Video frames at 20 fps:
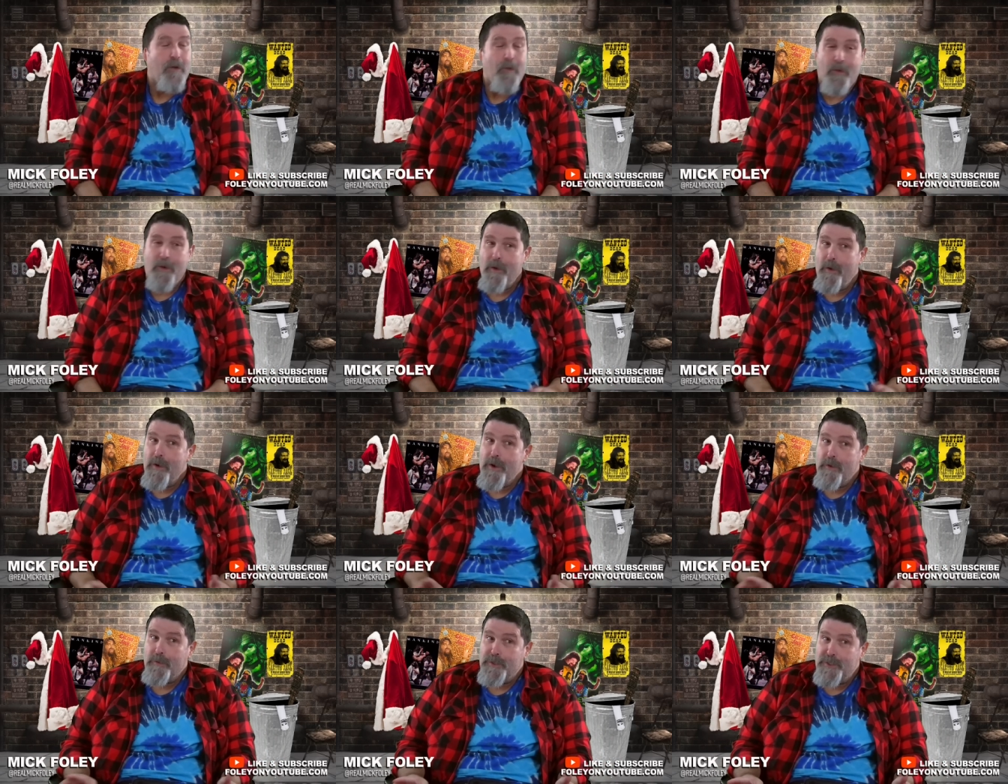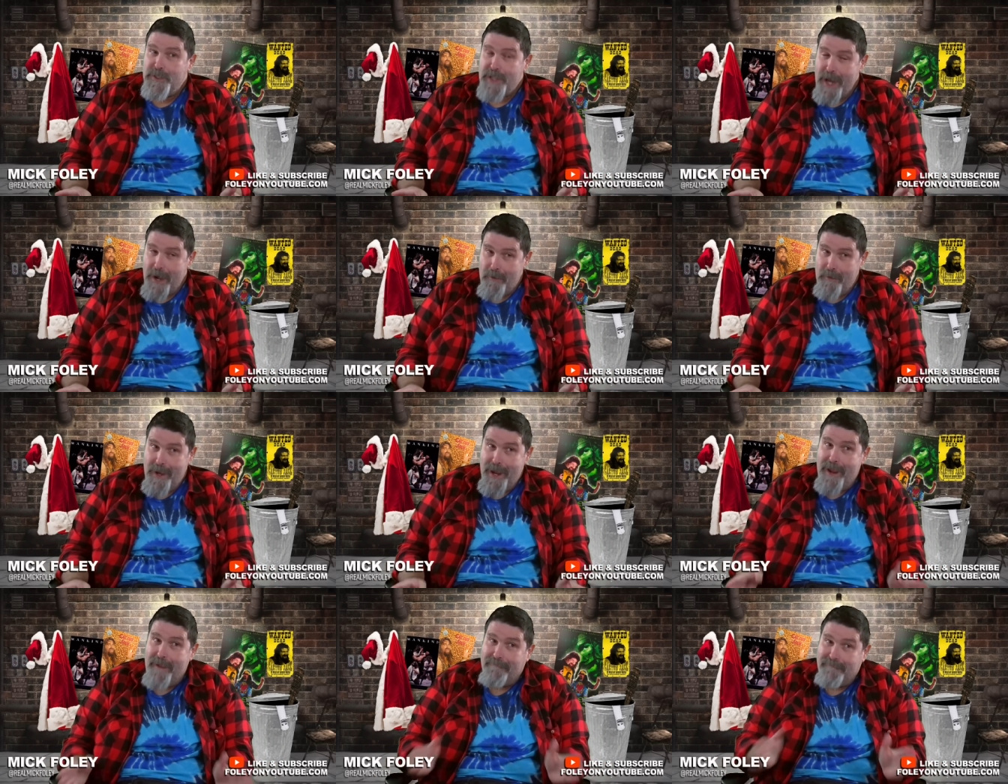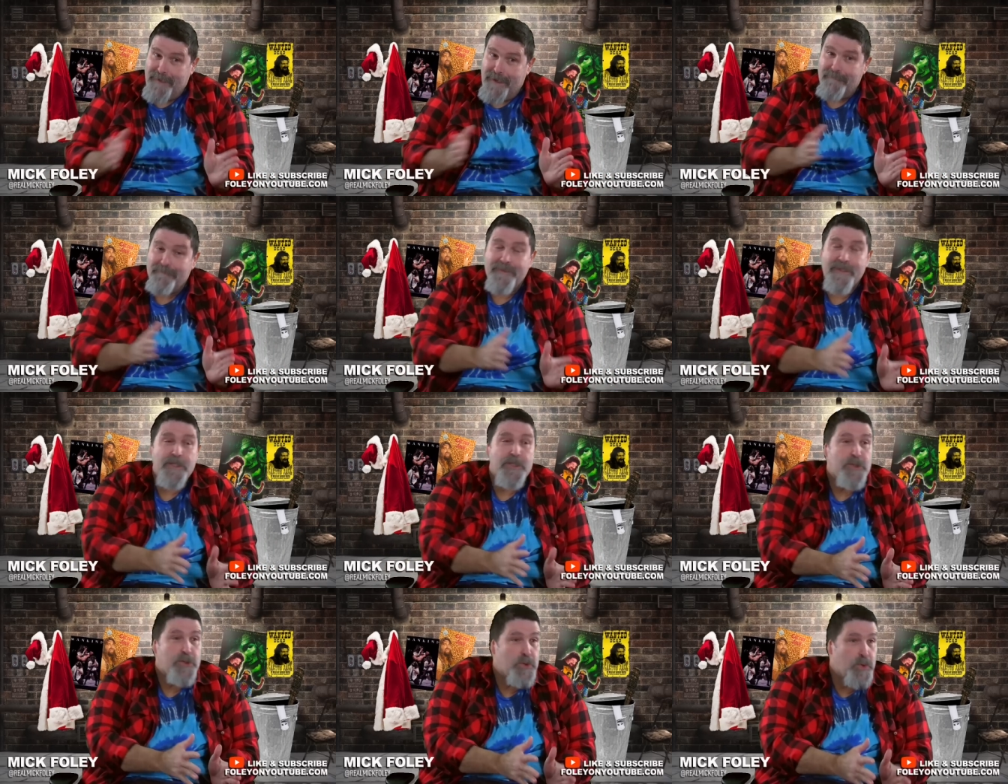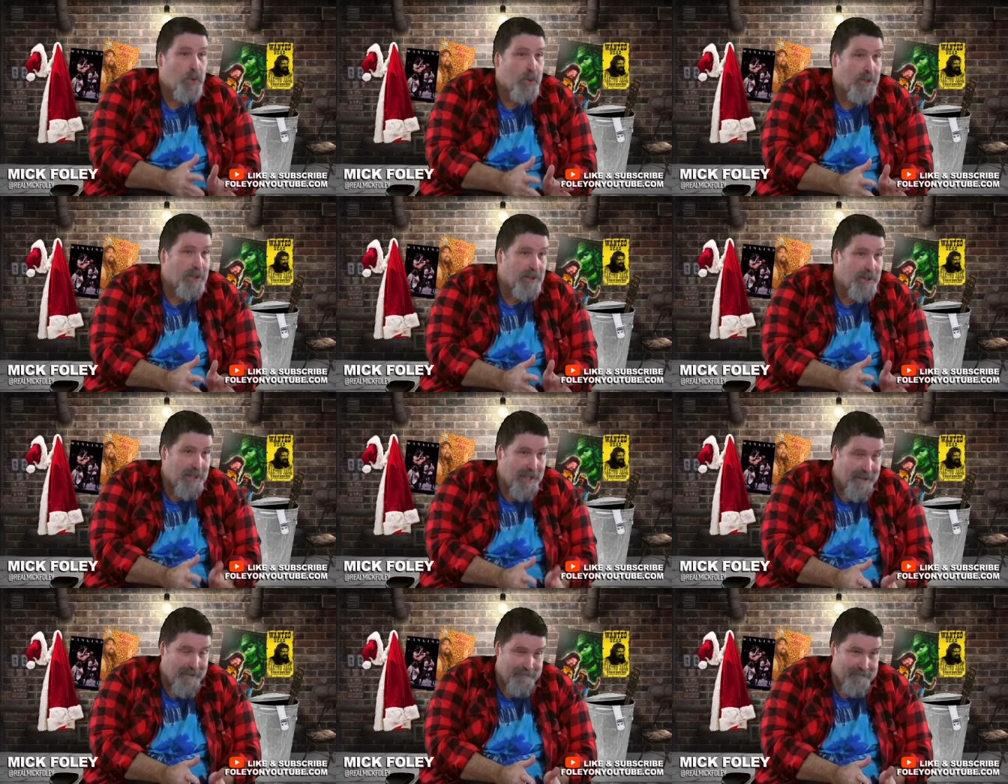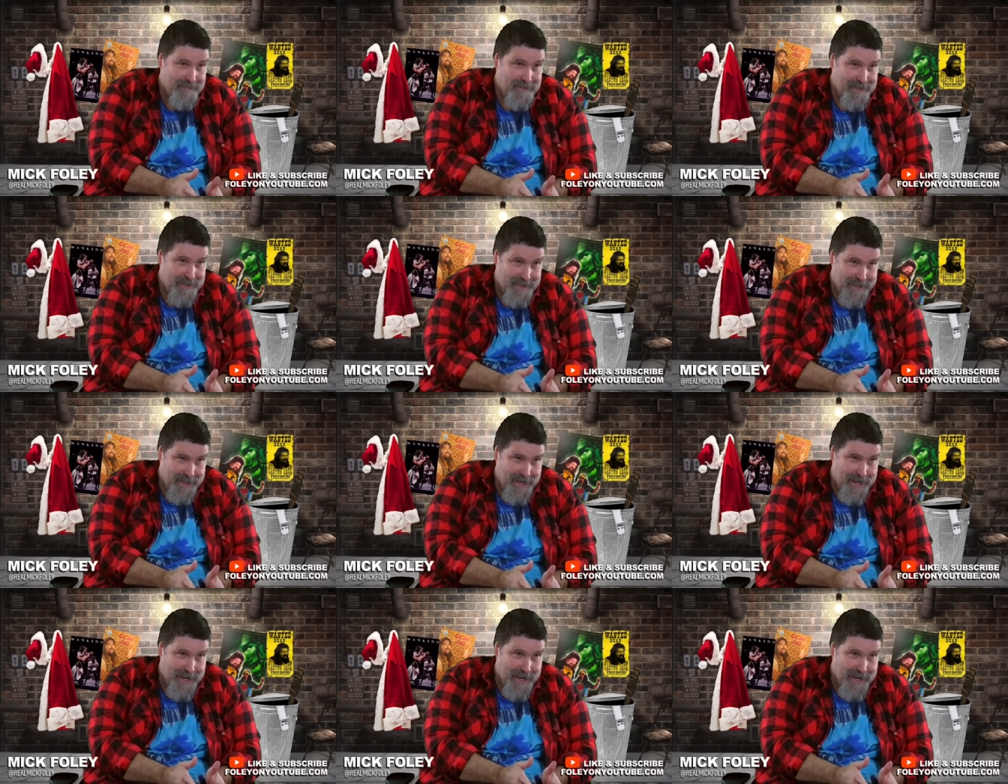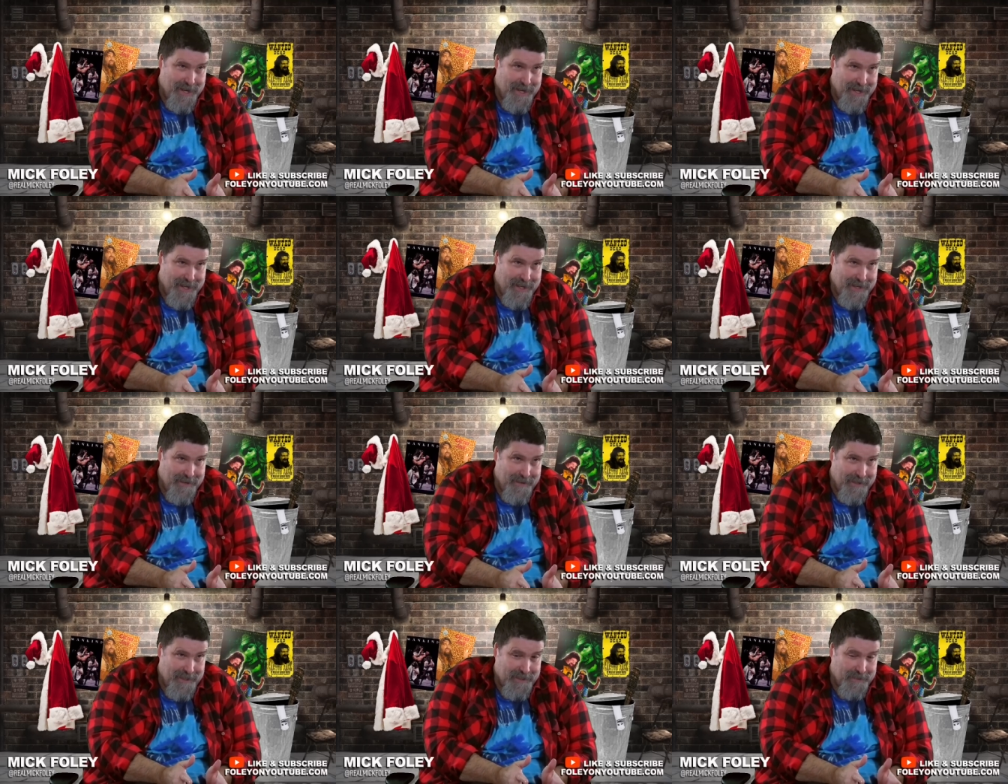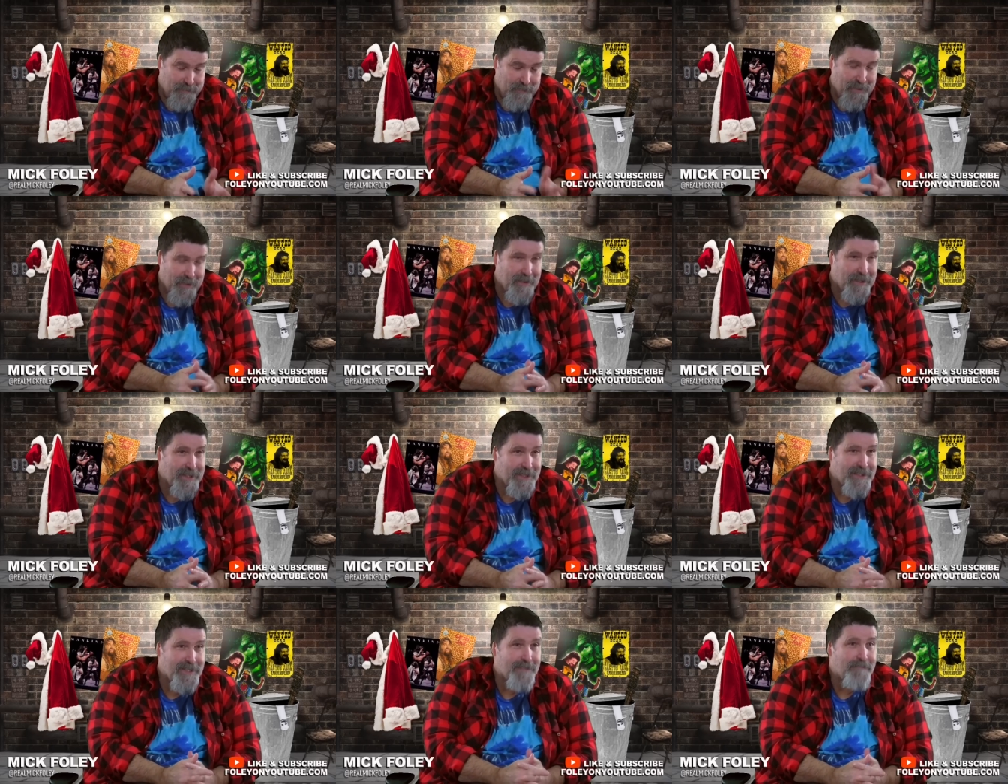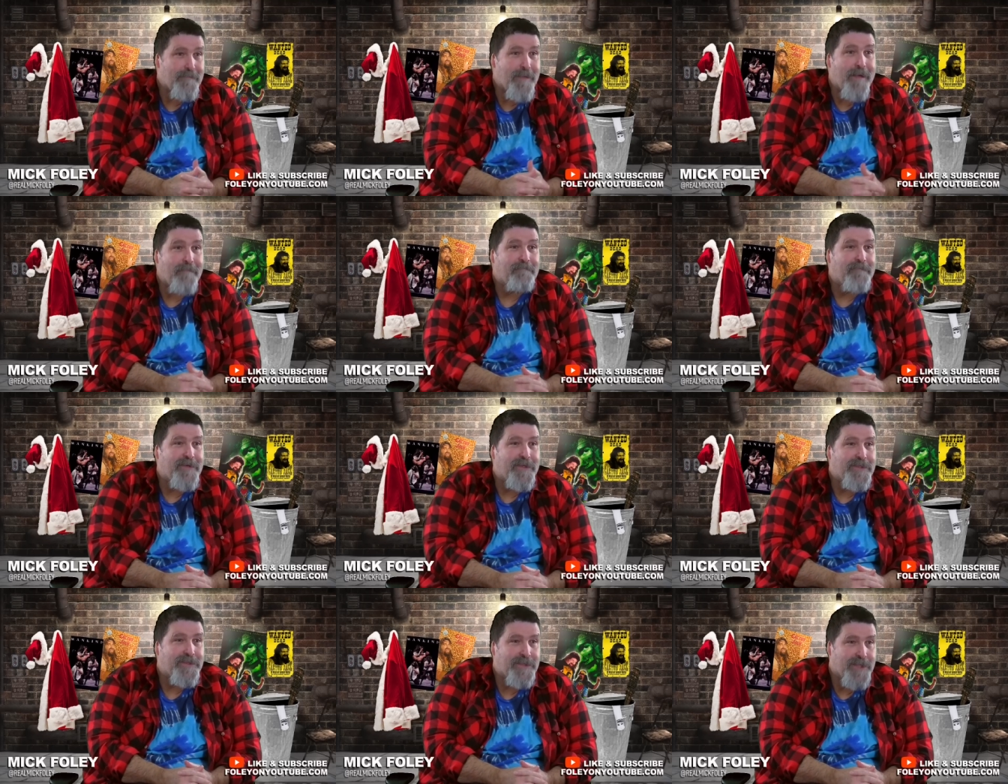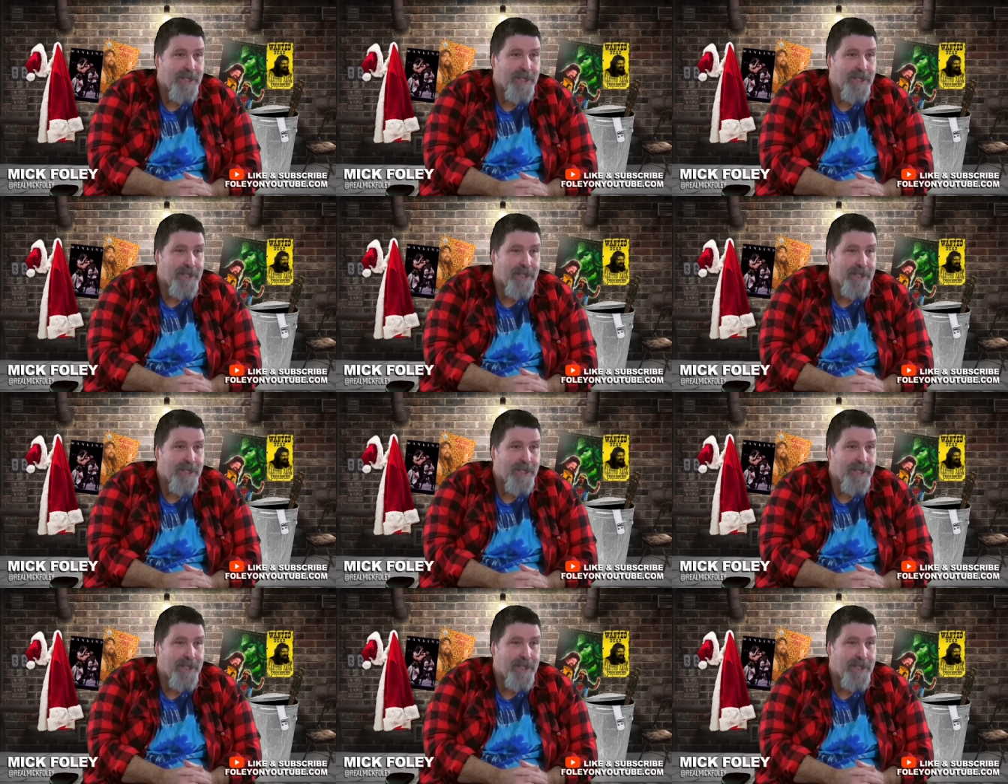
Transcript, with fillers: or or no, Jerry after after this short-lived uh, experience in Memphis.